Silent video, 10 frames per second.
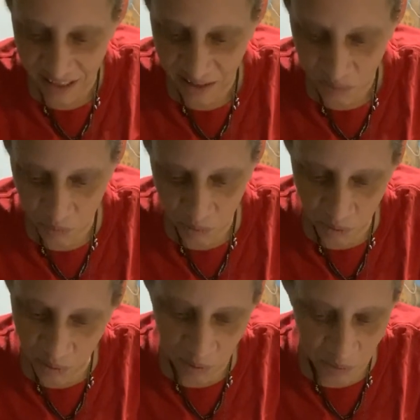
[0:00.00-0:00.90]

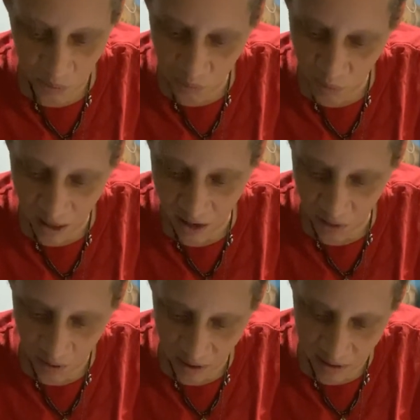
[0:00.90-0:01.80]
Woo!
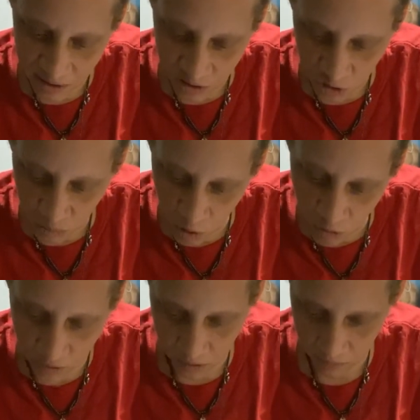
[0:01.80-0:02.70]
Wow. Ancestors
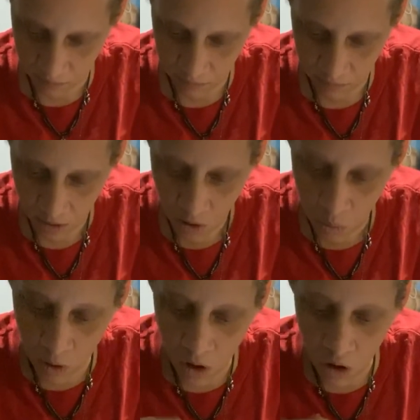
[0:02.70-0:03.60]
moving.
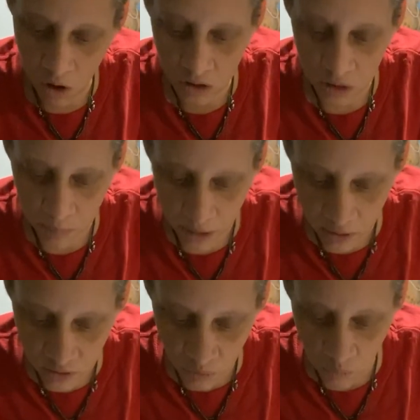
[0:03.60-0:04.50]
We're all just
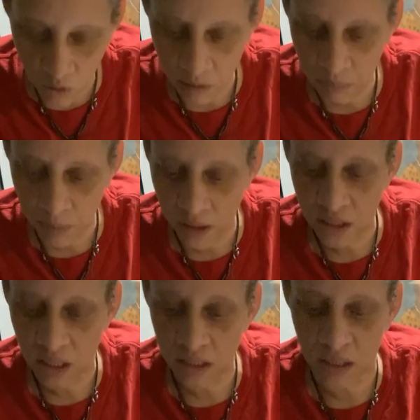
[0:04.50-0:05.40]
players in one big
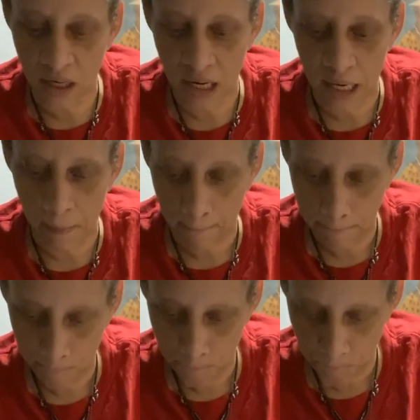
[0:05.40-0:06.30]
chess game.
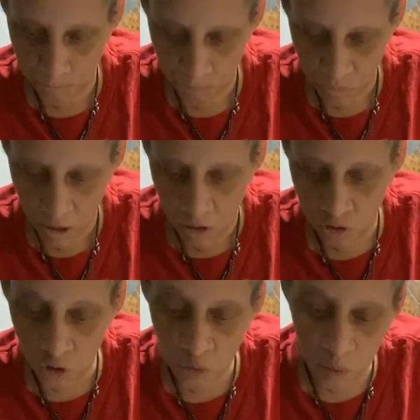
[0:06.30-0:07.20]

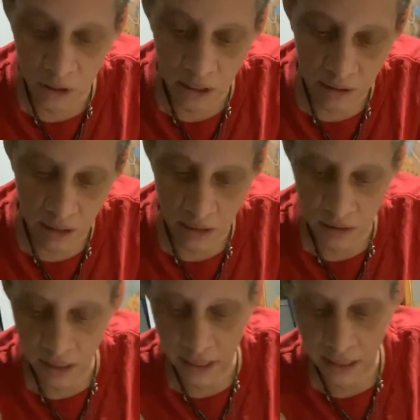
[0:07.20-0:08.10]
Do you really
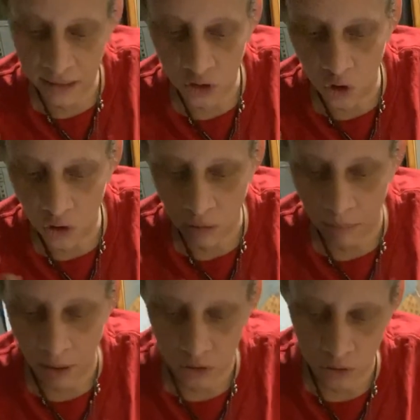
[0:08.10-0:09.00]
think that it's all
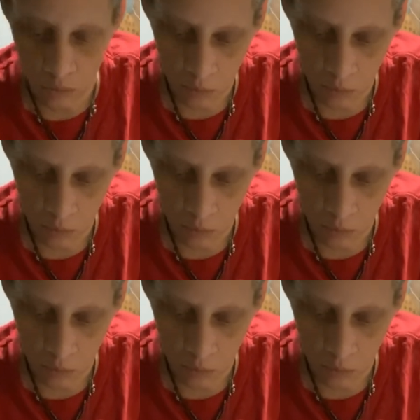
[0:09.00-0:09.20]
about you?